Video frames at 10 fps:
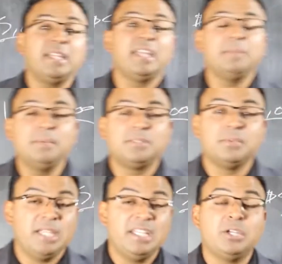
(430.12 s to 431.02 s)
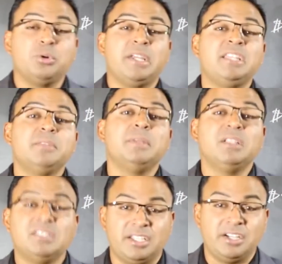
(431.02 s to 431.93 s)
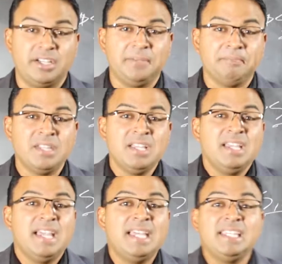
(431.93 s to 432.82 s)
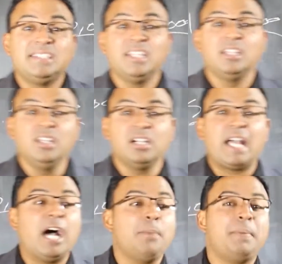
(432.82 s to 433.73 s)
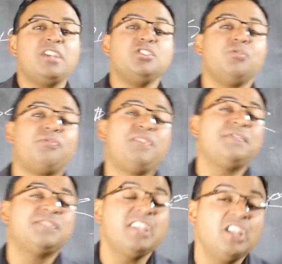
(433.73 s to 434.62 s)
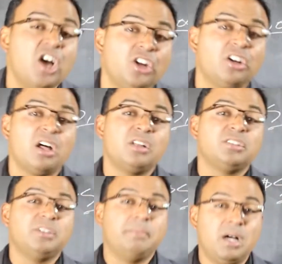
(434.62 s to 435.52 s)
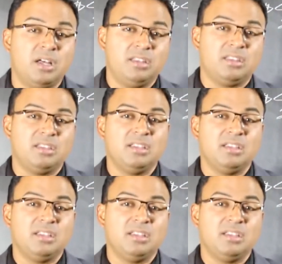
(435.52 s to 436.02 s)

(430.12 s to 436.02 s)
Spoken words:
came up to me and they were in the military and they said, look, I'll pay you $1,500 a month.